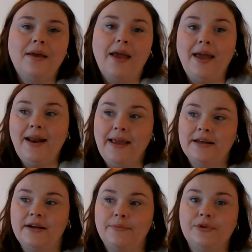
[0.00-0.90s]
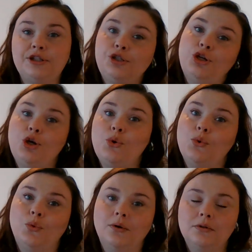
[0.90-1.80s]
and I ended up with
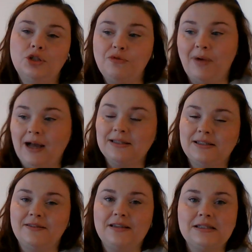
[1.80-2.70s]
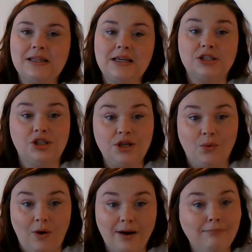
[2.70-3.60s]
two boxes of these things. Do you
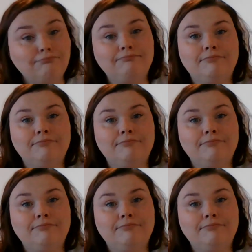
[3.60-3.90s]
want them?